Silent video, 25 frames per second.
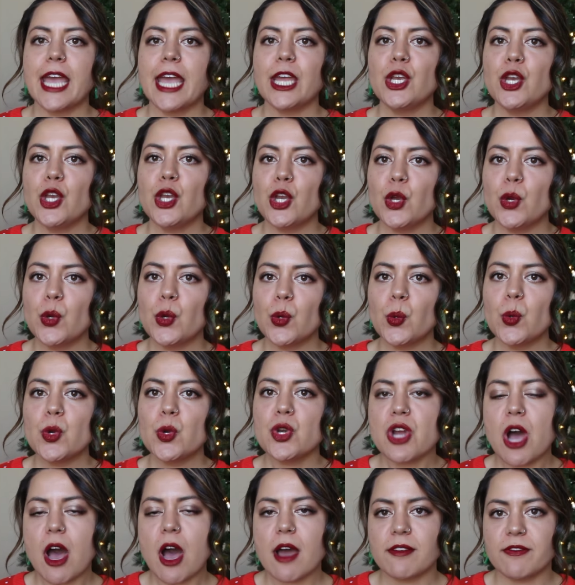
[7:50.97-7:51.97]
A new
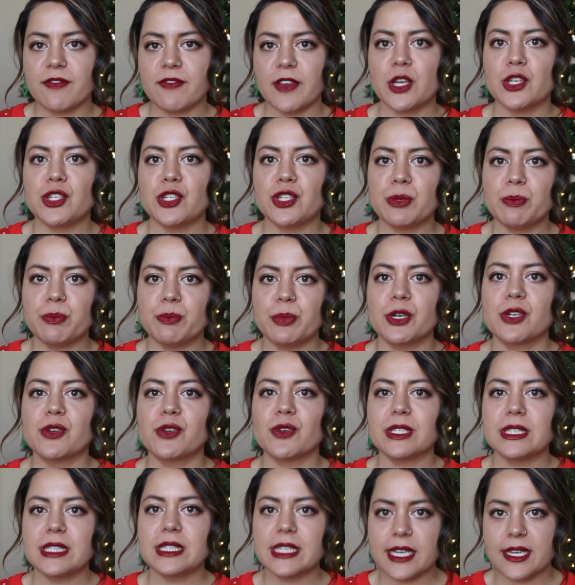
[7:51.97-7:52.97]
nonfiction book
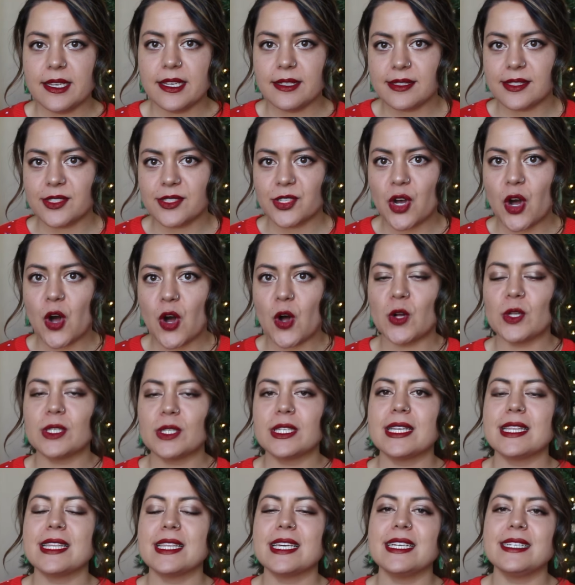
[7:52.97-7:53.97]
released called
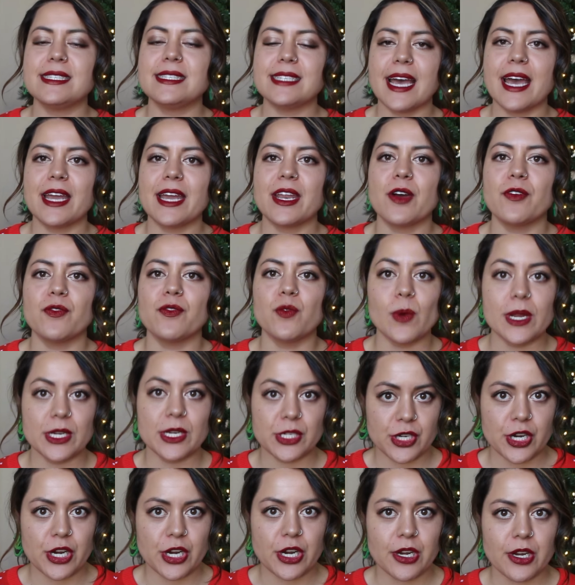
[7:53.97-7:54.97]
The Dead of
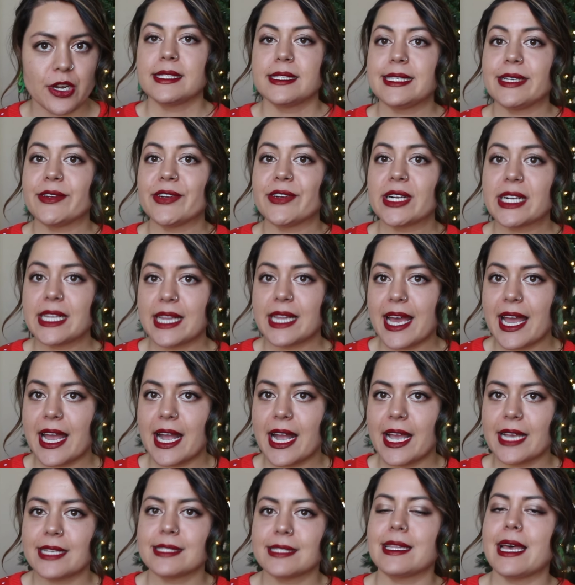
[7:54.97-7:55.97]
Winter. Sarah
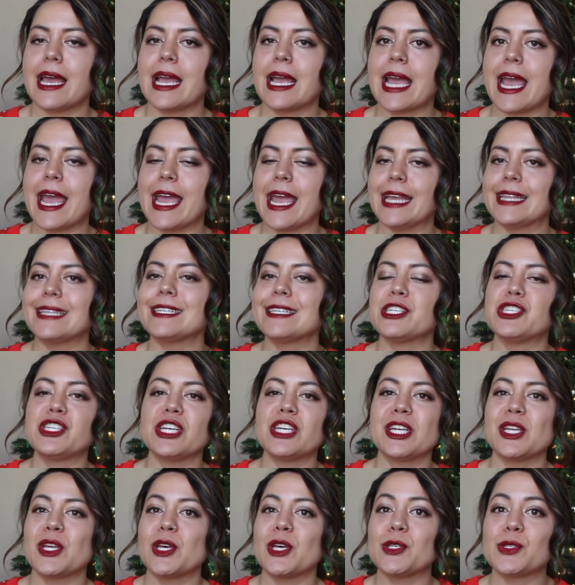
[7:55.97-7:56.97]
Clegg is, like, a
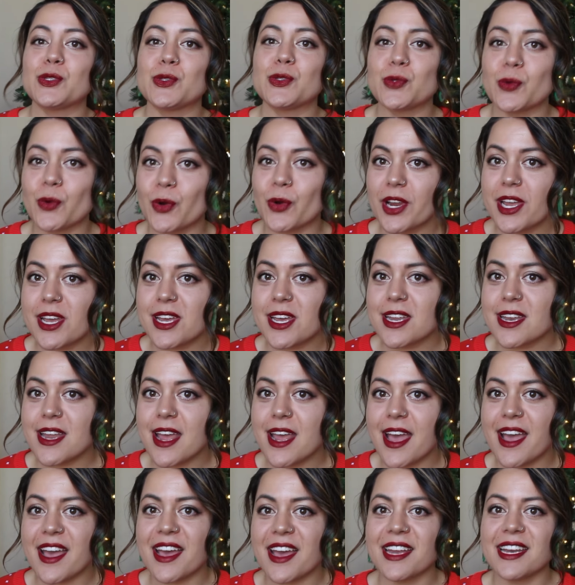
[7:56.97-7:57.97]
legit historian,
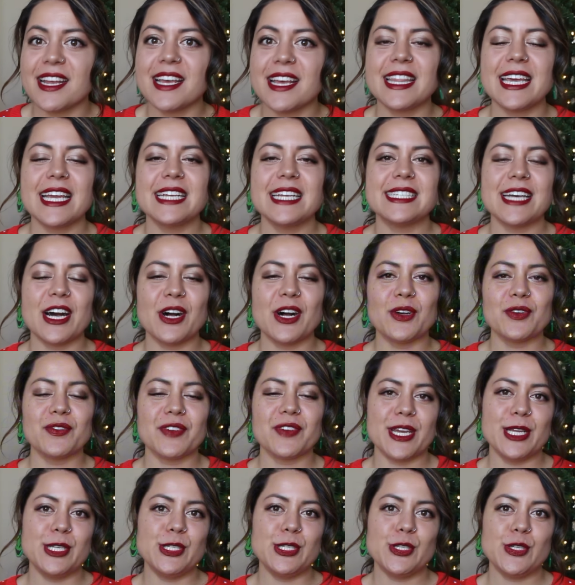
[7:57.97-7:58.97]
and they delve
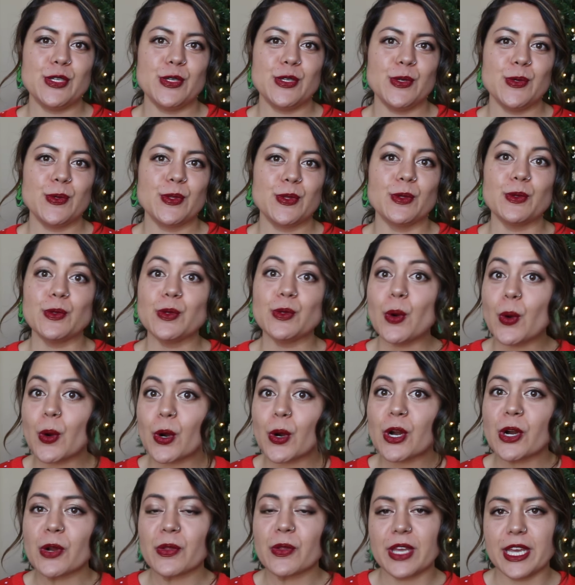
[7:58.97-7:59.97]
into the
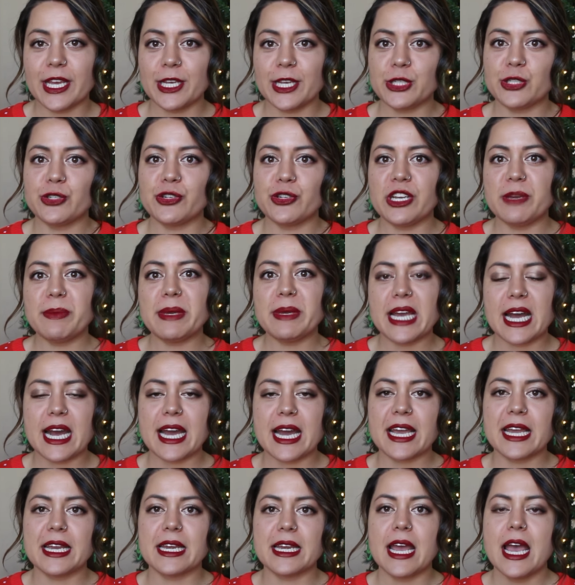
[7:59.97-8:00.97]
lore, the history
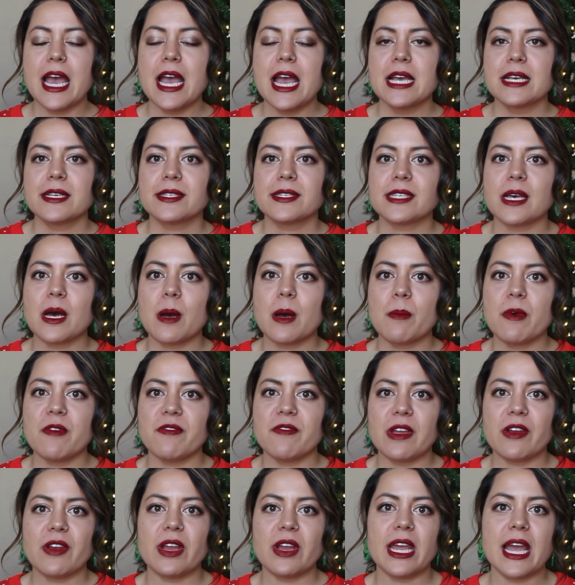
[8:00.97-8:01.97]
behind some
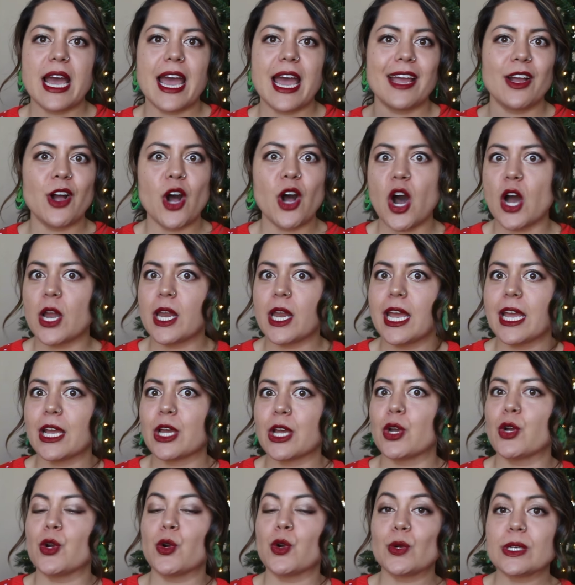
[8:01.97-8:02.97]
very
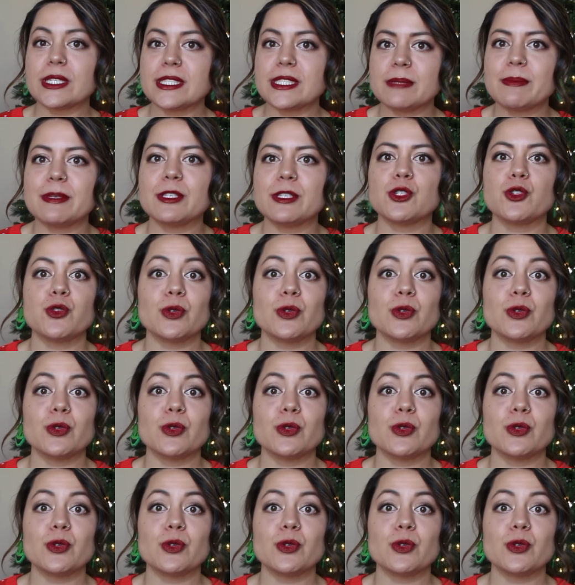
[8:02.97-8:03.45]
iconic Christmas